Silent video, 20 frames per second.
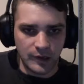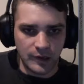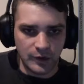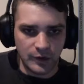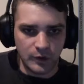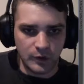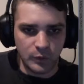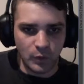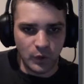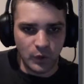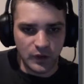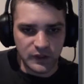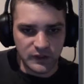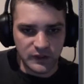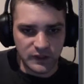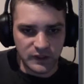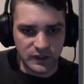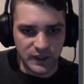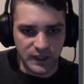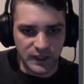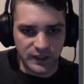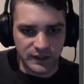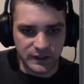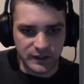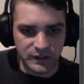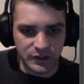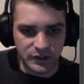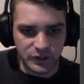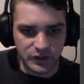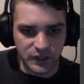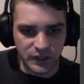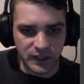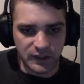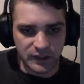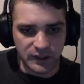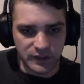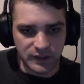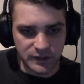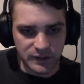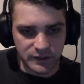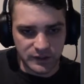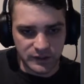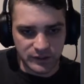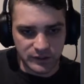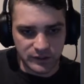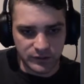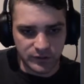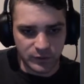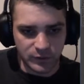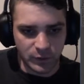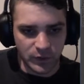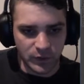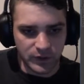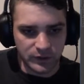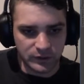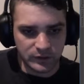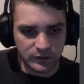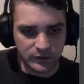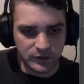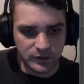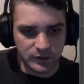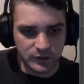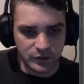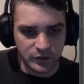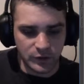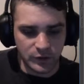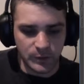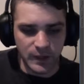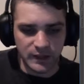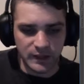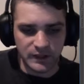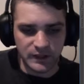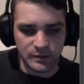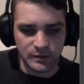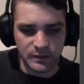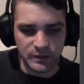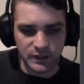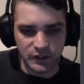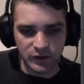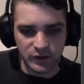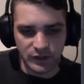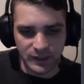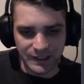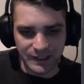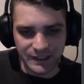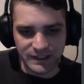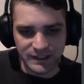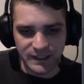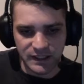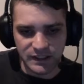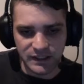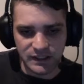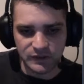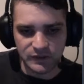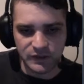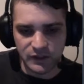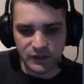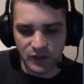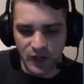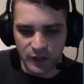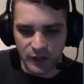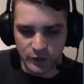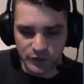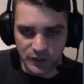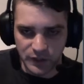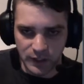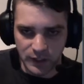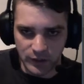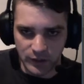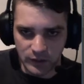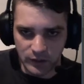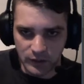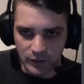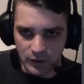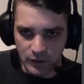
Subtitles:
You want to select shadeless for one, so make this material insensitive to light or shadow.